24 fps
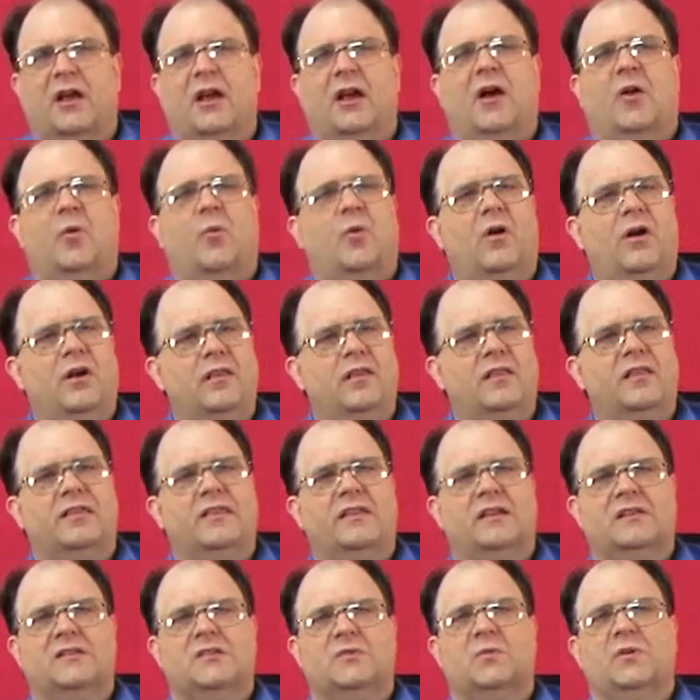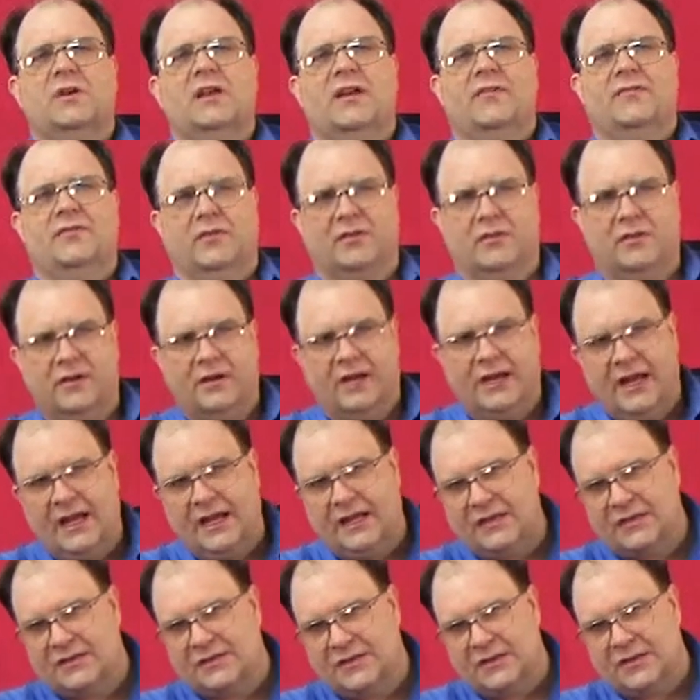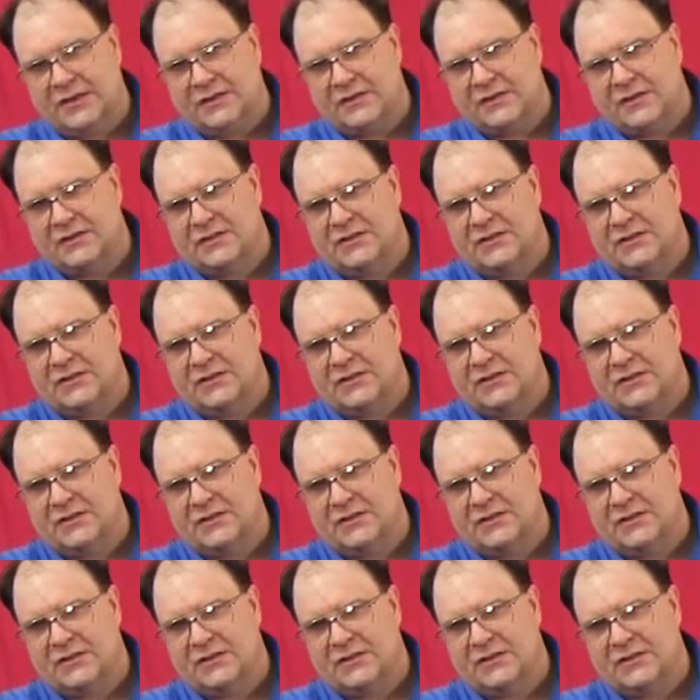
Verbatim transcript: Uh, one of the things that we have to look at is this.